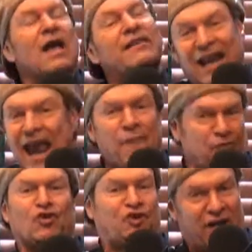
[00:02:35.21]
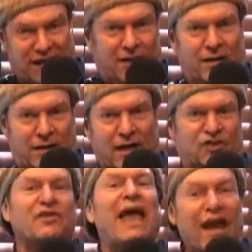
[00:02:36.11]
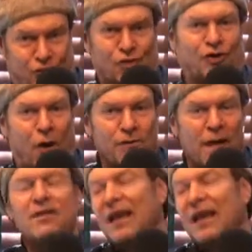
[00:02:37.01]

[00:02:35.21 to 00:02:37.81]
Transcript: That half your city is a danger zone.